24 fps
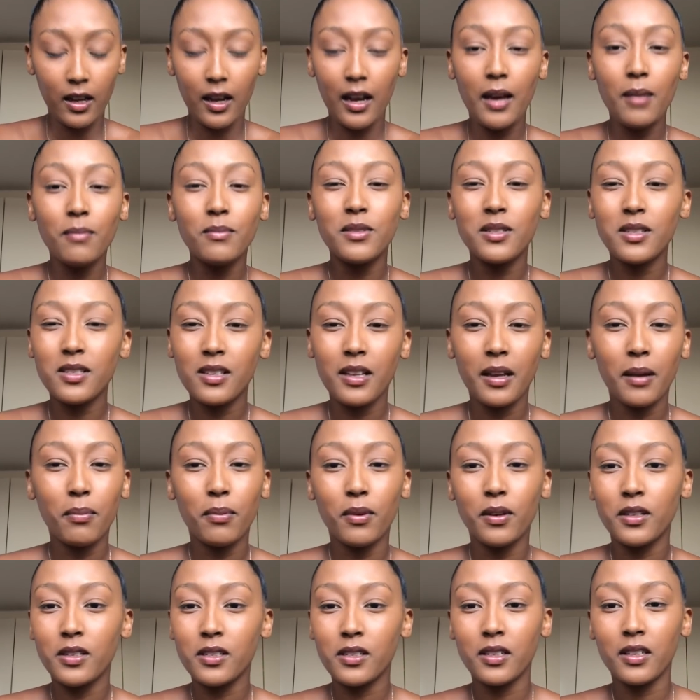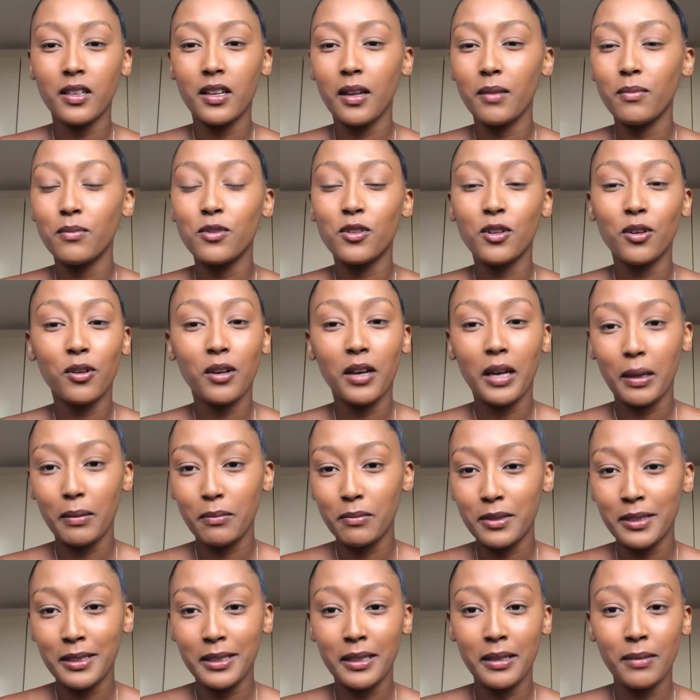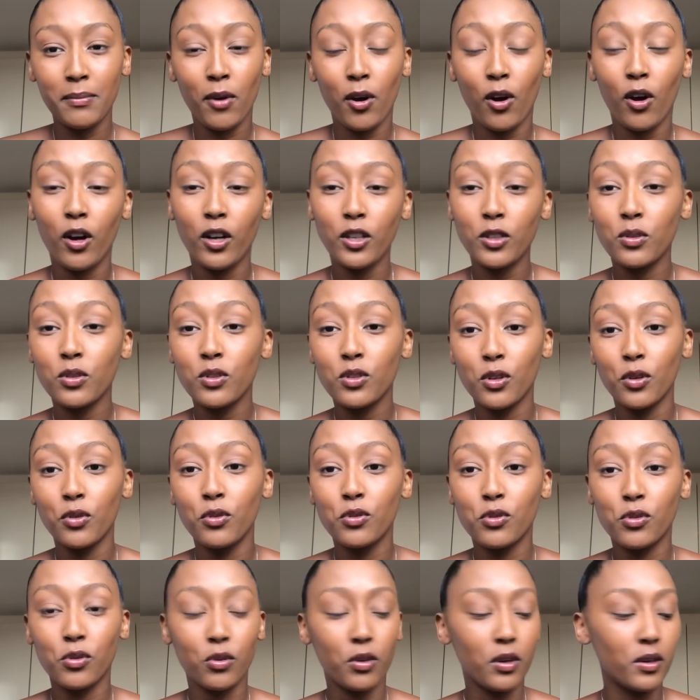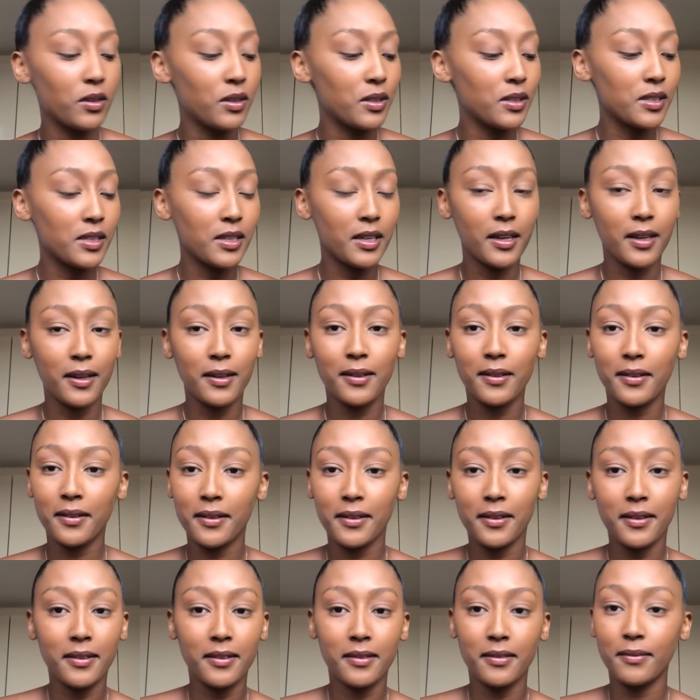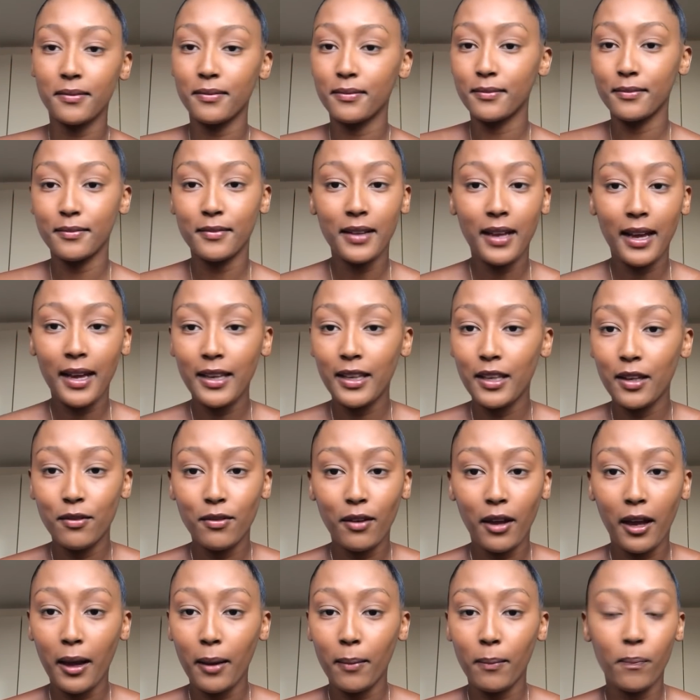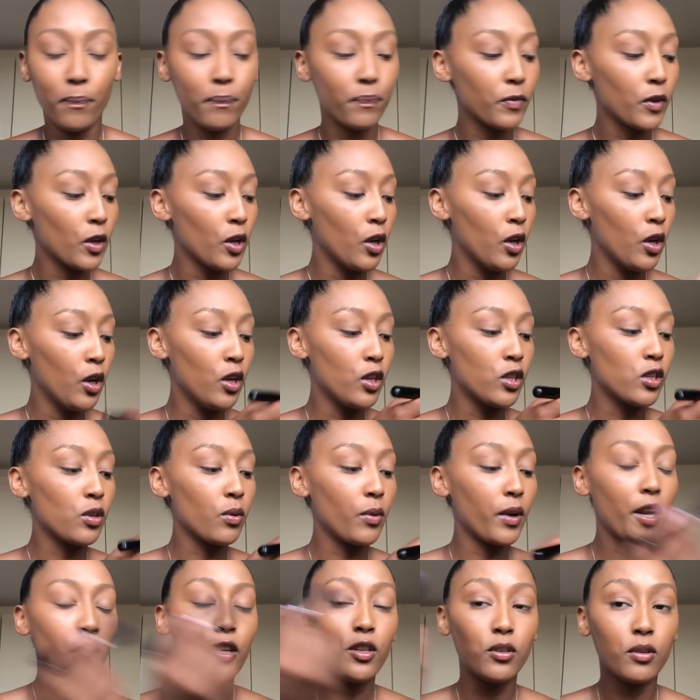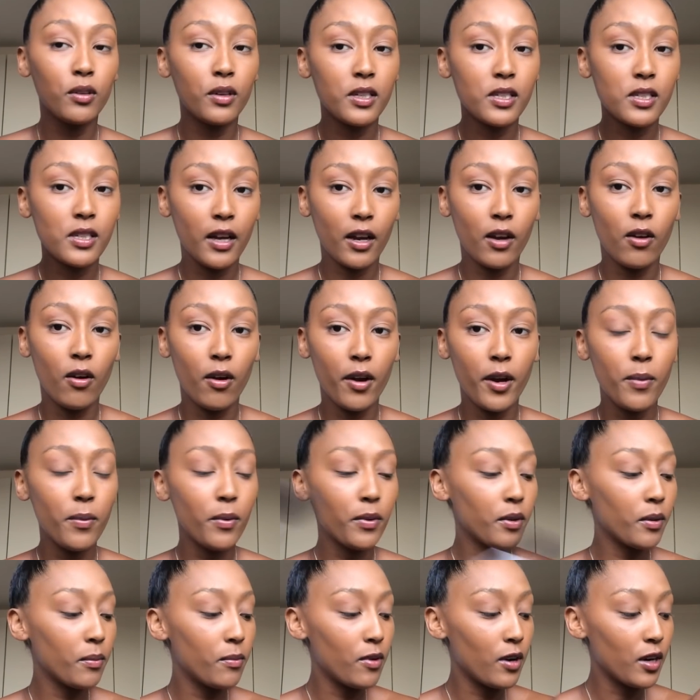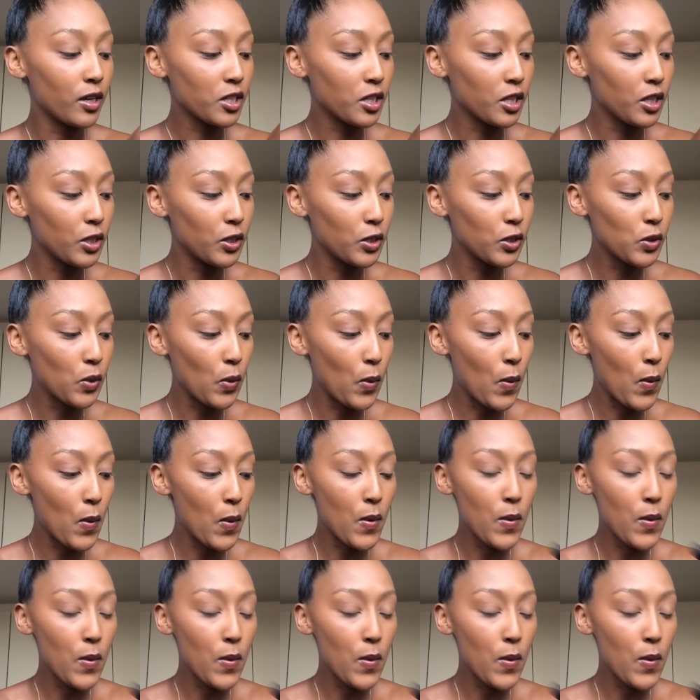I'm just that person. I'm so clumsy. My heart was so sore. I was just like, I give up. So what I do is I go in with the brush and I just,